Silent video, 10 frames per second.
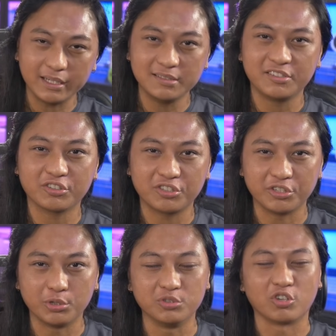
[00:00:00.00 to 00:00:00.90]
easier to
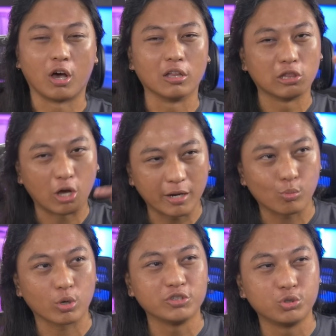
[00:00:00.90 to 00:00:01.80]
use, a lot
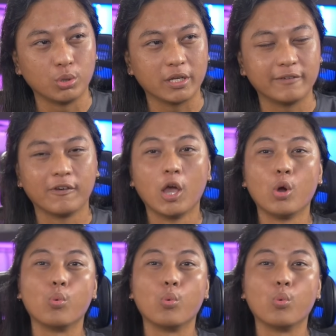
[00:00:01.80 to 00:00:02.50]
more intuitive,